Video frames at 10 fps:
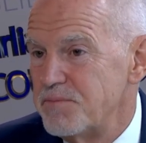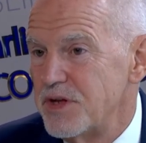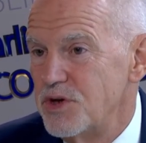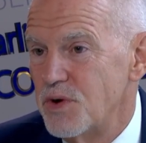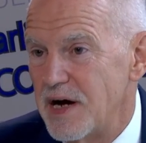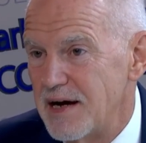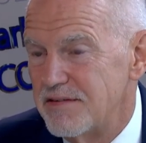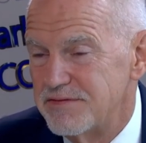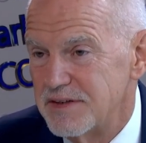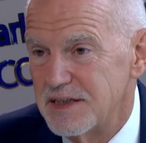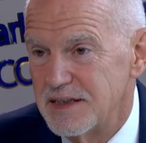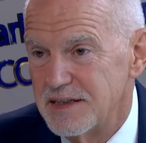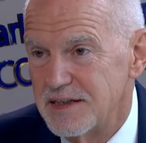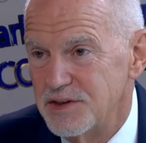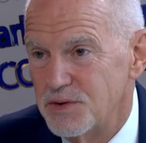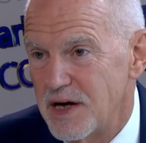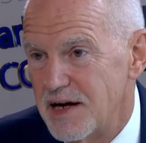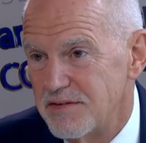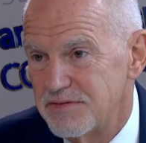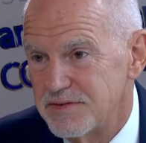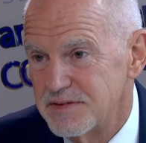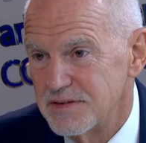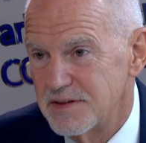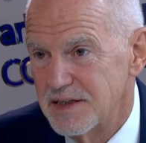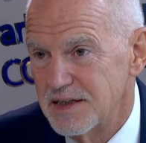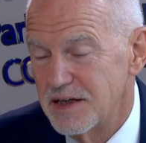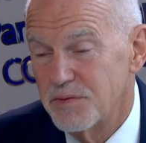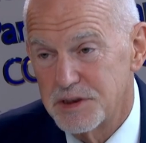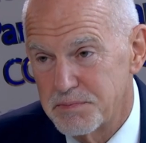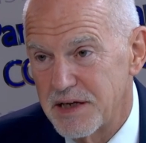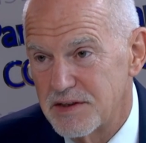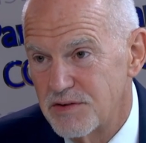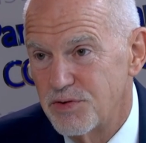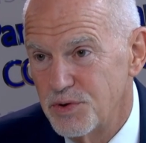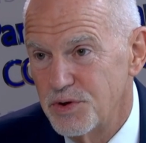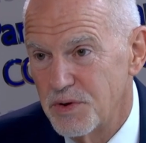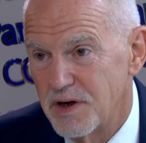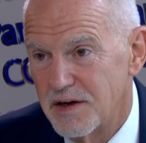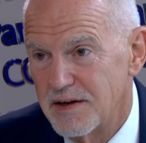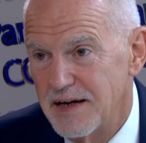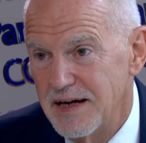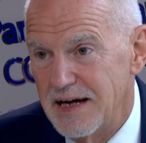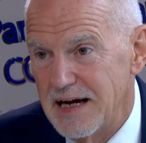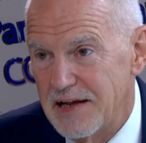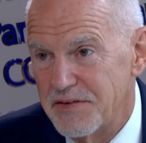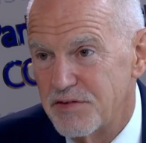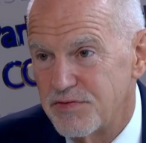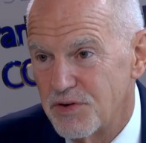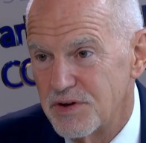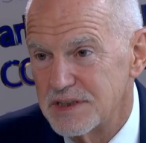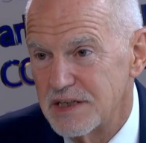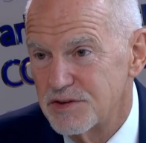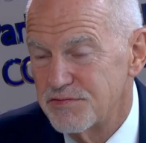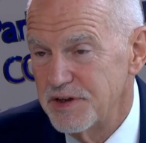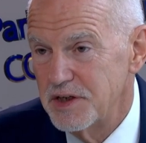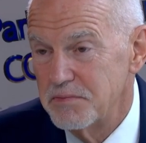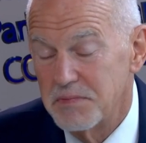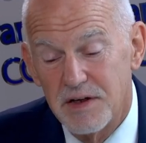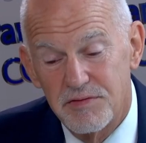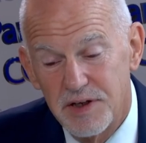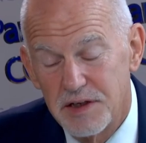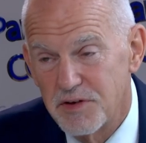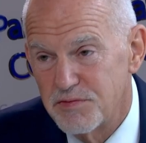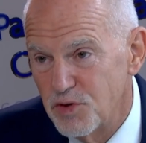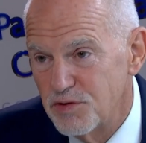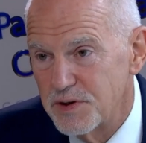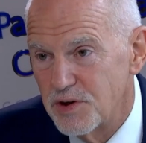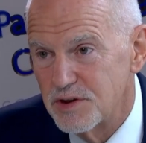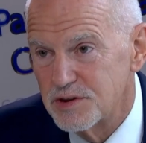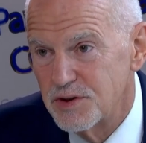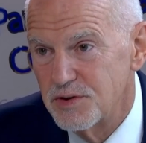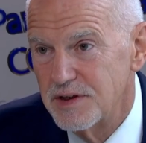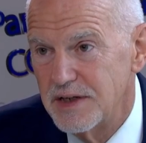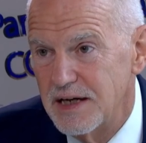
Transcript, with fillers: you have, uh, you have uh, respect of who you are, and therefore a sense of freedom, freedom of movement also,